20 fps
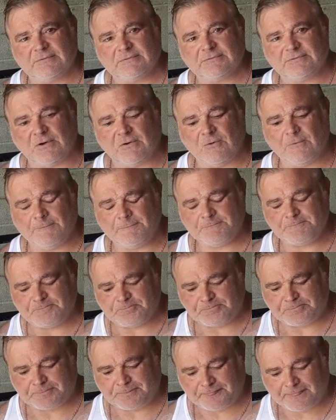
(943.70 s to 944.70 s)
So,
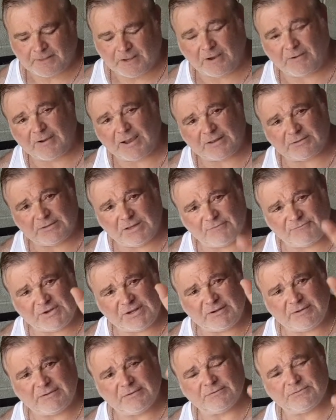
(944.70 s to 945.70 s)
all right, love
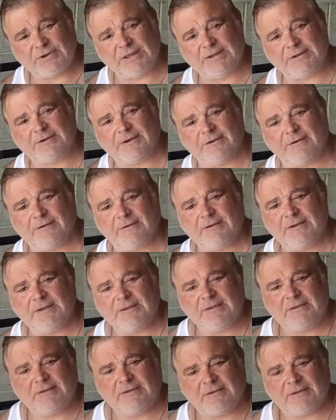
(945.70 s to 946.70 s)
you. Take care.
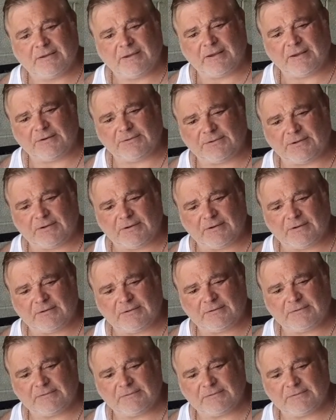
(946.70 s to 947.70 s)
And
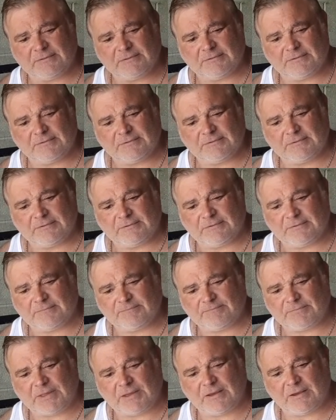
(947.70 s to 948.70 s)

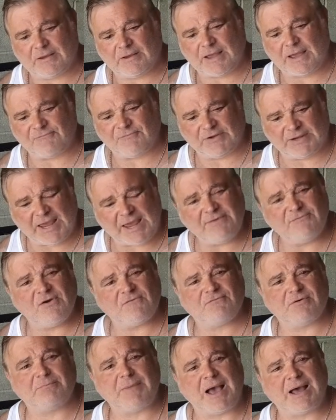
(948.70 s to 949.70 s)
I forgave
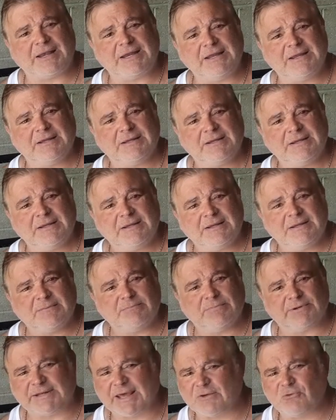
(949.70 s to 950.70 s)
everybody,
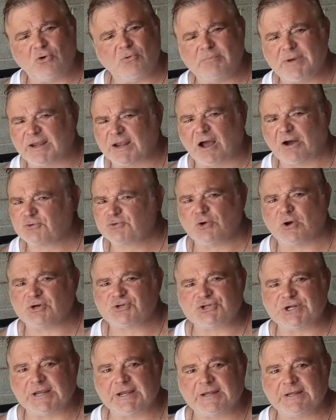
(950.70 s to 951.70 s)
but that don't mean I'll
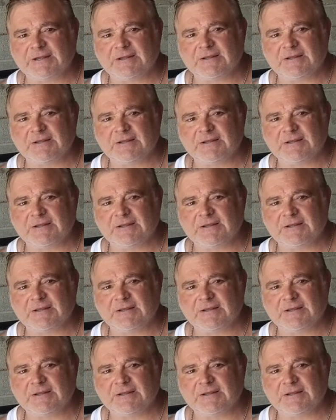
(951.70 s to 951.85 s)
trust you.